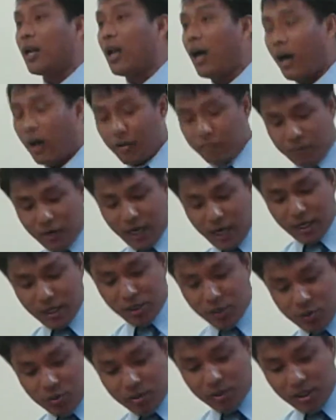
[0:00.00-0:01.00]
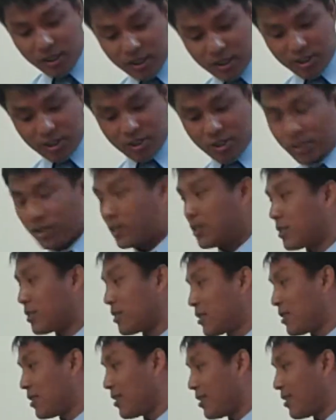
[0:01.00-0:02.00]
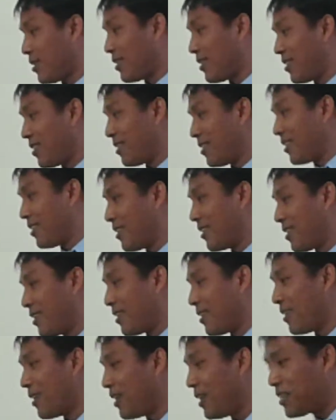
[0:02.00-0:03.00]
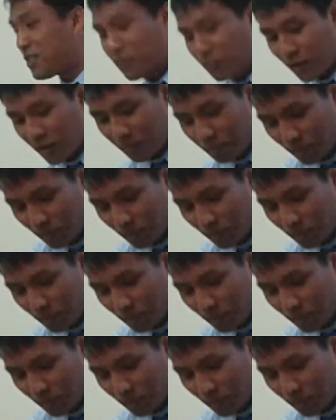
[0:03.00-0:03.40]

love and good deeds. It's very